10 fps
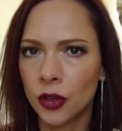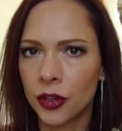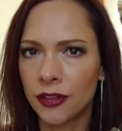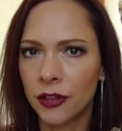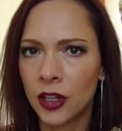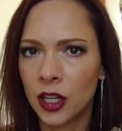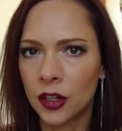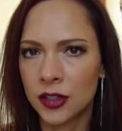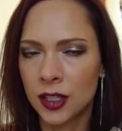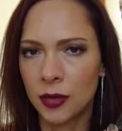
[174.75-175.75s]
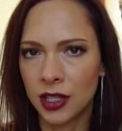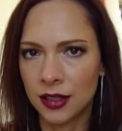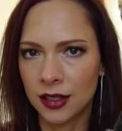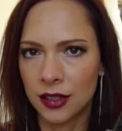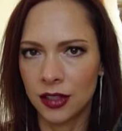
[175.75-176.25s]
or they're very close to being
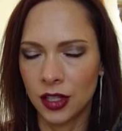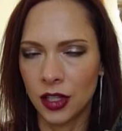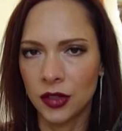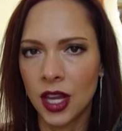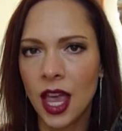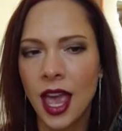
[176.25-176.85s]
discontinued,